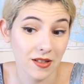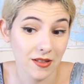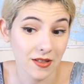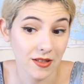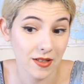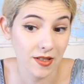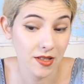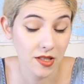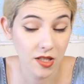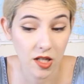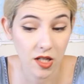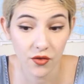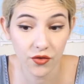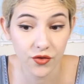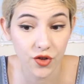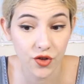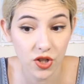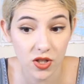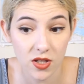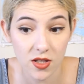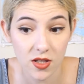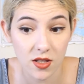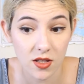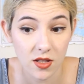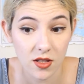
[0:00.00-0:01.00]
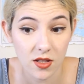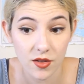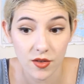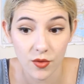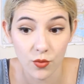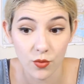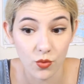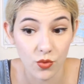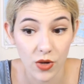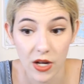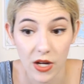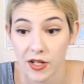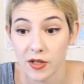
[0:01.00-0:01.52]
stuff just
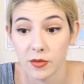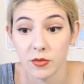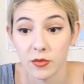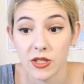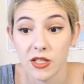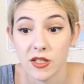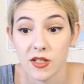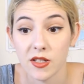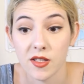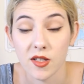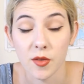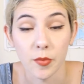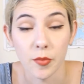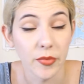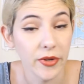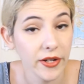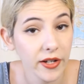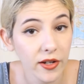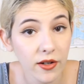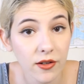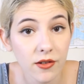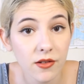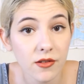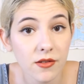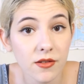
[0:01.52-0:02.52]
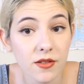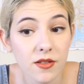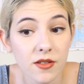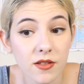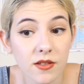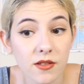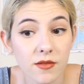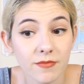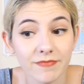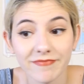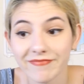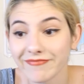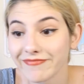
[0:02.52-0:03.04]
randomly
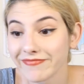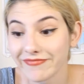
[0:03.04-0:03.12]
disappears.